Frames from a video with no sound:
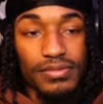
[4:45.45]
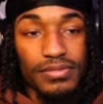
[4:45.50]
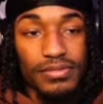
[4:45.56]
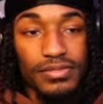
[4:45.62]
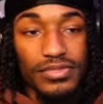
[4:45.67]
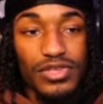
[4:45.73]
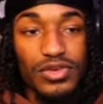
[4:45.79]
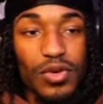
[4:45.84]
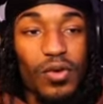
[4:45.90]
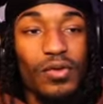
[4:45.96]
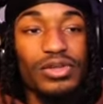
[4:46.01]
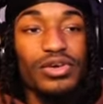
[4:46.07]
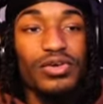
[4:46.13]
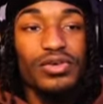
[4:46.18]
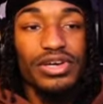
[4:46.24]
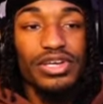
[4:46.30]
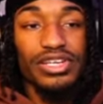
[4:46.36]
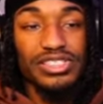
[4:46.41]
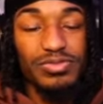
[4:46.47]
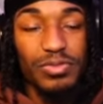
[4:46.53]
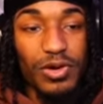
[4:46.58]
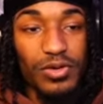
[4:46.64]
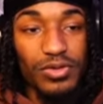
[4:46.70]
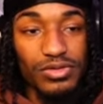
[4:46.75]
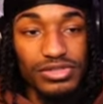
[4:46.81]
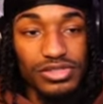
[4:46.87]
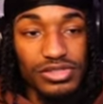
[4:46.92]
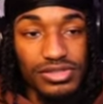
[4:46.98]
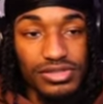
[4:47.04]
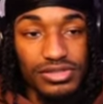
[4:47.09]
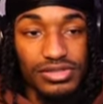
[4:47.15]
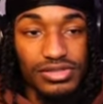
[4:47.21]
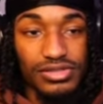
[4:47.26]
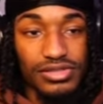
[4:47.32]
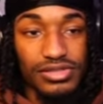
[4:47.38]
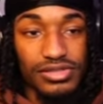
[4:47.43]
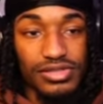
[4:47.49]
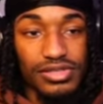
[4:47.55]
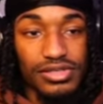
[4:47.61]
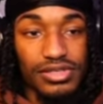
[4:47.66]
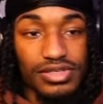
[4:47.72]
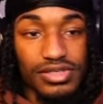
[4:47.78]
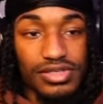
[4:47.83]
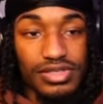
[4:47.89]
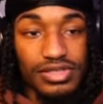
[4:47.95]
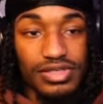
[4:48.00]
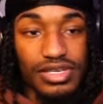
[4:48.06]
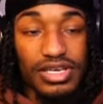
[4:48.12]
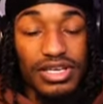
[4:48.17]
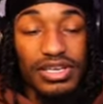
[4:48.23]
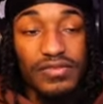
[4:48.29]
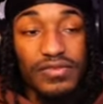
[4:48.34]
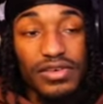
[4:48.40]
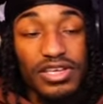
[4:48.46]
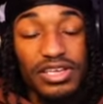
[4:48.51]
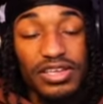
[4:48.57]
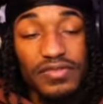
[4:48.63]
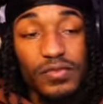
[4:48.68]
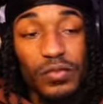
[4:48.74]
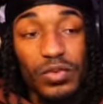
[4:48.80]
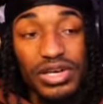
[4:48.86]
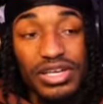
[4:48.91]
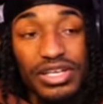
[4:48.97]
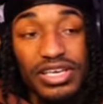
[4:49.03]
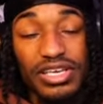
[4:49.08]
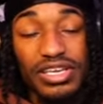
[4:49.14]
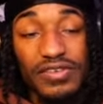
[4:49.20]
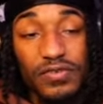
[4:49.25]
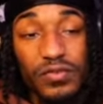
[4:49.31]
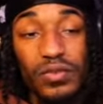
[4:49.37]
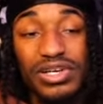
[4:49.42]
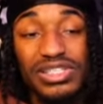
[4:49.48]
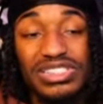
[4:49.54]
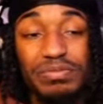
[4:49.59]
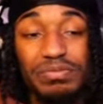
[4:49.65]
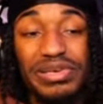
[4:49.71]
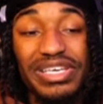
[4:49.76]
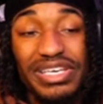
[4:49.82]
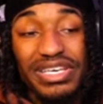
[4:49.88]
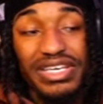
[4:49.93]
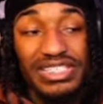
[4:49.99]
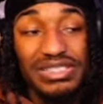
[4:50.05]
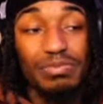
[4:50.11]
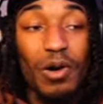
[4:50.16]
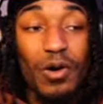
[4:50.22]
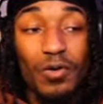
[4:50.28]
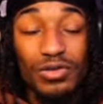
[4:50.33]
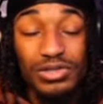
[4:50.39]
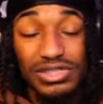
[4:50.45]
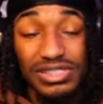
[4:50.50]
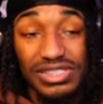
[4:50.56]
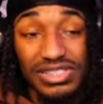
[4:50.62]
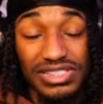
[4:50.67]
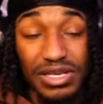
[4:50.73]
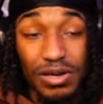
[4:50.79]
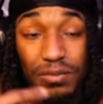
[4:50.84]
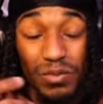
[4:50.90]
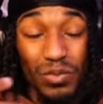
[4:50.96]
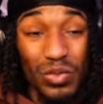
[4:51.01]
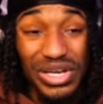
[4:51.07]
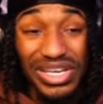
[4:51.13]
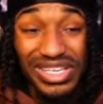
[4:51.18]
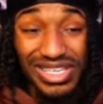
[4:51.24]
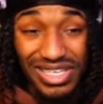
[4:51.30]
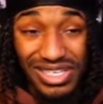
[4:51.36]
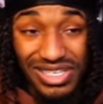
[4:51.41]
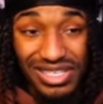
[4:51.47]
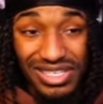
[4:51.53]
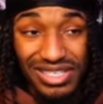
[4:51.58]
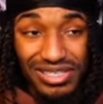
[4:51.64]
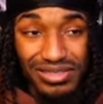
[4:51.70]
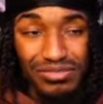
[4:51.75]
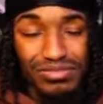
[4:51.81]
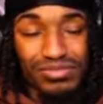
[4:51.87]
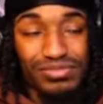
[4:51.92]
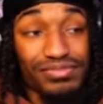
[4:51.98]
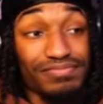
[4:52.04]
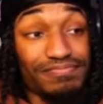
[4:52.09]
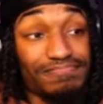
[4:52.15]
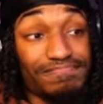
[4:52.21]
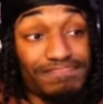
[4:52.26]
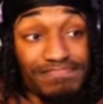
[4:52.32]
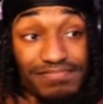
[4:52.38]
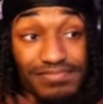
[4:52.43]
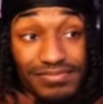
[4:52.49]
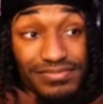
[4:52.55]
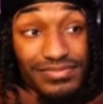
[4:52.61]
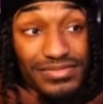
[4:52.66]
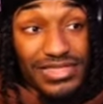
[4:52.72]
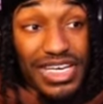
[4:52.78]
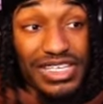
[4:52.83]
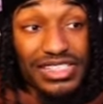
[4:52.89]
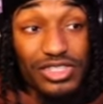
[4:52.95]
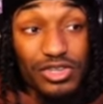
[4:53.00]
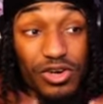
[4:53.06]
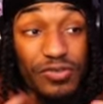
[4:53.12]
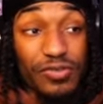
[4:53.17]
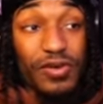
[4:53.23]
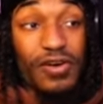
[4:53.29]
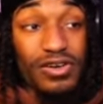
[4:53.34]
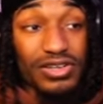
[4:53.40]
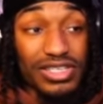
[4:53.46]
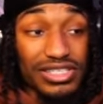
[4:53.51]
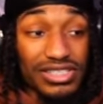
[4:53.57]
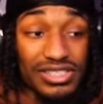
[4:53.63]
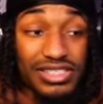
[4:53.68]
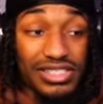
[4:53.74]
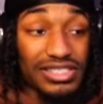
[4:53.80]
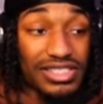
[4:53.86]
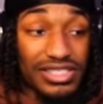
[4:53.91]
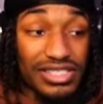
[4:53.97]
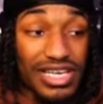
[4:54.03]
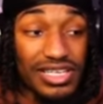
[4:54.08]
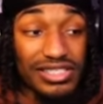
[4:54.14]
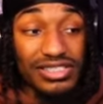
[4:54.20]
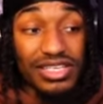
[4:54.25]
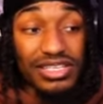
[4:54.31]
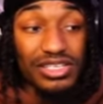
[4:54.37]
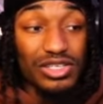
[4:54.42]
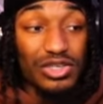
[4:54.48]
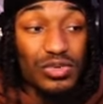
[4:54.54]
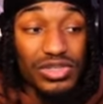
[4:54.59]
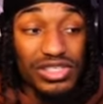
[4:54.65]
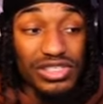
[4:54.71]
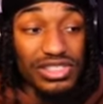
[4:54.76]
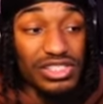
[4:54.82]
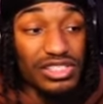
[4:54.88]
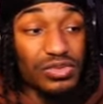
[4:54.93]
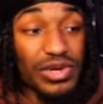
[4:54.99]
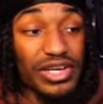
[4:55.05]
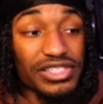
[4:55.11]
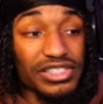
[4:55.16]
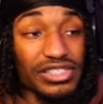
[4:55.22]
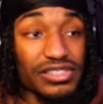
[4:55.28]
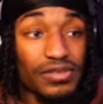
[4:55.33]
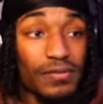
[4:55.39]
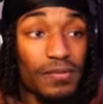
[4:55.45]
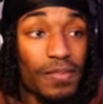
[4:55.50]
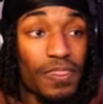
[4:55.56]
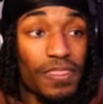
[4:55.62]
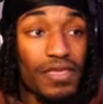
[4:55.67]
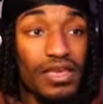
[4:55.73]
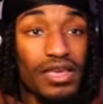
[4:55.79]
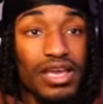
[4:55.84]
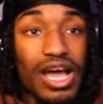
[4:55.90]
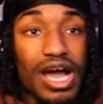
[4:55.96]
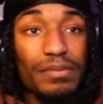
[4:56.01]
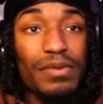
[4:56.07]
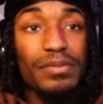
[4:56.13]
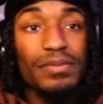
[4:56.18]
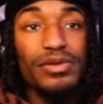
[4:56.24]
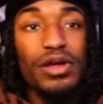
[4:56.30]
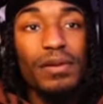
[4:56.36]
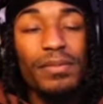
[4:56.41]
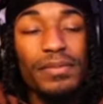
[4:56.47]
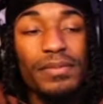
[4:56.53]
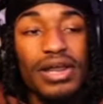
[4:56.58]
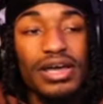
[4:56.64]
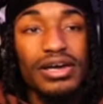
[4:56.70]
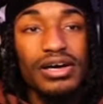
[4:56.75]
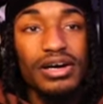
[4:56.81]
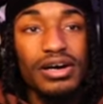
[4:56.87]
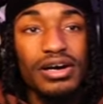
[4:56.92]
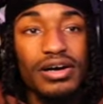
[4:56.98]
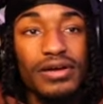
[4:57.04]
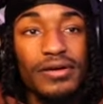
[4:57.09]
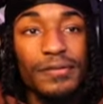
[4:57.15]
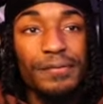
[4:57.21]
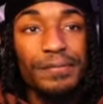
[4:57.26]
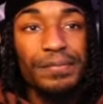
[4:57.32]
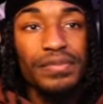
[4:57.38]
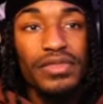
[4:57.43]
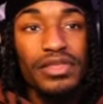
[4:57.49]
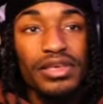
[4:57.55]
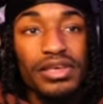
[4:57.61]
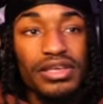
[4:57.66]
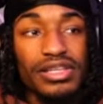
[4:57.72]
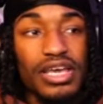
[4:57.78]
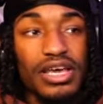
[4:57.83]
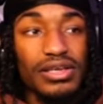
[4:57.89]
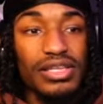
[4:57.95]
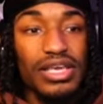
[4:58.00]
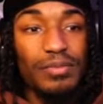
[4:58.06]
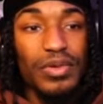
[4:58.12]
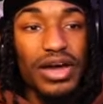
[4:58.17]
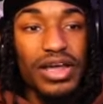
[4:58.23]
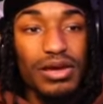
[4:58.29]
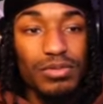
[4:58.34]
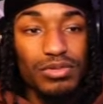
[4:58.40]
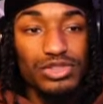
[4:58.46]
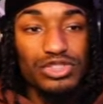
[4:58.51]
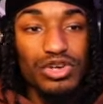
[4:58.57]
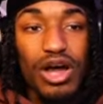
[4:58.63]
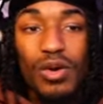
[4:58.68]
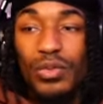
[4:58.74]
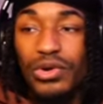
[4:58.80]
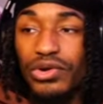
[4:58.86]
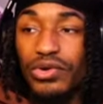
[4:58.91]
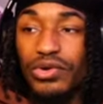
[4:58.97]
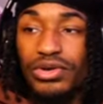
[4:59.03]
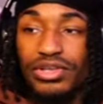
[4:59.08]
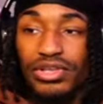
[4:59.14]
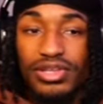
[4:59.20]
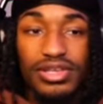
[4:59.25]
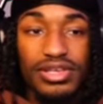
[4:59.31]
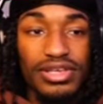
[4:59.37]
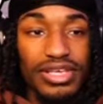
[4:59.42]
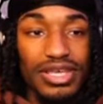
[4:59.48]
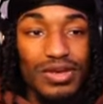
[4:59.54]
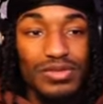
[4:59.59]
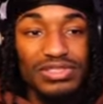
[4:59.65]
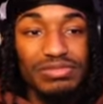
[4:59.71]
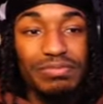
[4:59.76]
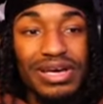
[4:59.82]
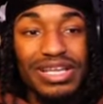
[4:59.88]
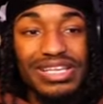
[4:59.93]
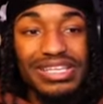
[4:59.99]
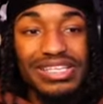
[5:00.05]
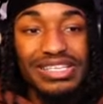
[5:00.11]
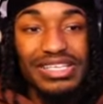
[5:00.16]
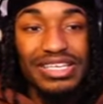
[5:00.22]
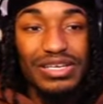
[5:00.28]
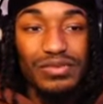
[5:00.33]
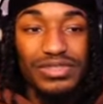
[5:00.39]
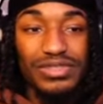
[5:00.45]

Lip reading: You only gonna get exposed. And if what's being exposed is something weak, that's your fault. It has nothing to do with the situation. Y'all remember that that pineapple show I went on, It was Melody, and it was